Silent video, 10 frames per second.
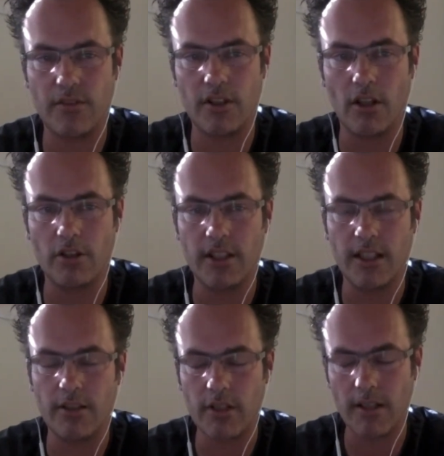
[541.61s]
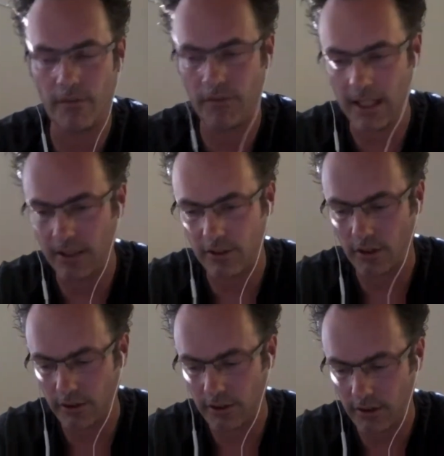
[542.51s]
If you go there, you can fill out
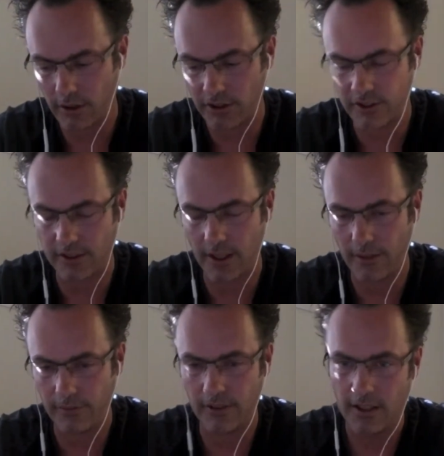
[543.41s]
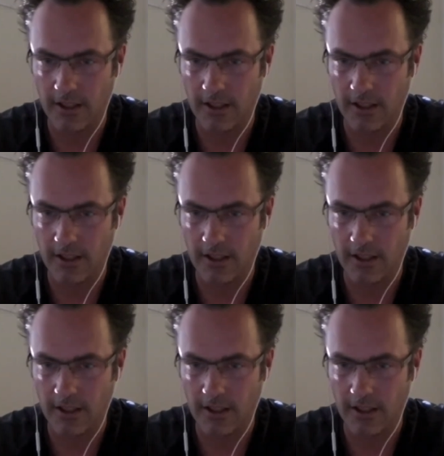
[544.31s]
all the stuff.